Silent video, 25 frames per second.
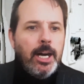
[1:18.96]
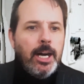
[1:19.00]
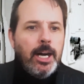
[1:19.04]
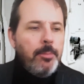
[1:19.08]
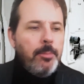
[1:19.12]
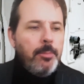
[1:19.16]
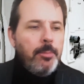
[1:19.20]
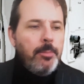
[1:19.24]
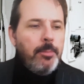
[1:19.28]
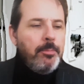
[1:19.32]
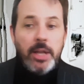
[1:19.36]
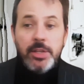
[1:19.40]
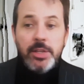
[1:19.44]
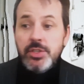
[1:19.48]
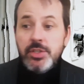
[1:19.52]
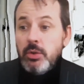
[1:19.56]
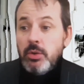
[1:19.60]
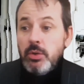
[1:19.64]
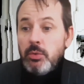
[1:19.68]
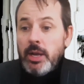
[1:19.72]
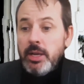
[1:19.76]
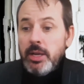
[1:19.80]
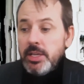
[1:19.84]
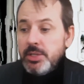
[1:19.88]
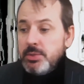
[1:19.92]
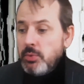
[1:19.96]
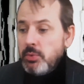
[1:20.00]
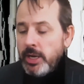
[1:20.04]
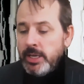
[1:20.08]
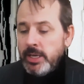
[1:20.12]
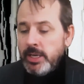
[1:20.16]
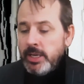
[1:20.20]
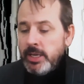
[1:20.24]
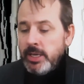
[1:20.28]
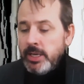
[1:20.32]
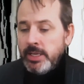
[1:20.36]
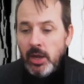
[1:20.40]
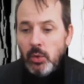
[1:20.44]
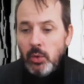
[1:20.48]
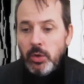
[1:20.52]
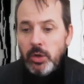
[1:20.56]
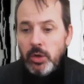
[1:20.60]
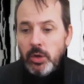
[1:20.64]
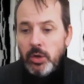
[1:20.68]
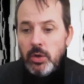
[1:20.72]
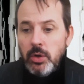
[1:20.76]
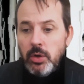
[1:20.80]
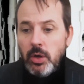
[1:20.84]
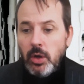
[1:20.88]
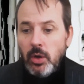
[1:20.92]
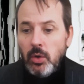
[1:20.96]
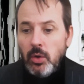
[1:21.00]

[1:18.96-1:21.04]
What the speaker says: And so I guess right now we're